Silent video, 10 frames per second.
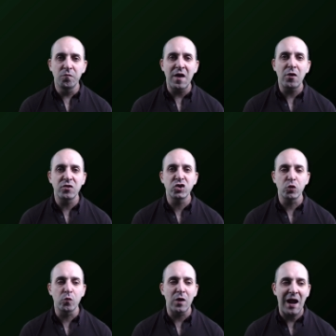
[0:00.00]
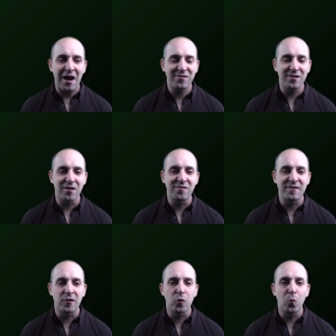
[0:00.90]
Various children were asked to
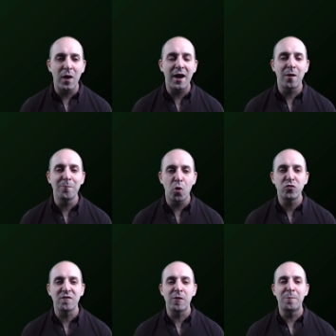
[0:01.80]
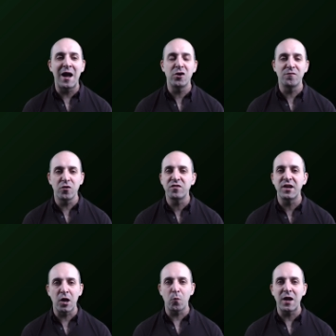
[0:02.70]
consider where most of the
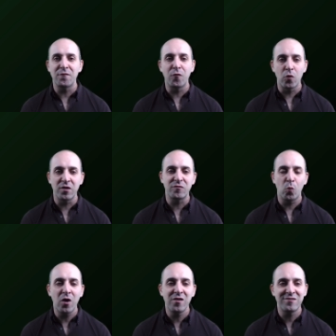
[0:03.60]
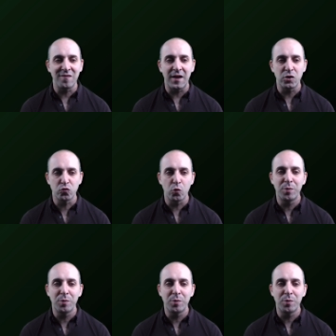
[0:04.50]
biodiversity in a rainforest was, and they drew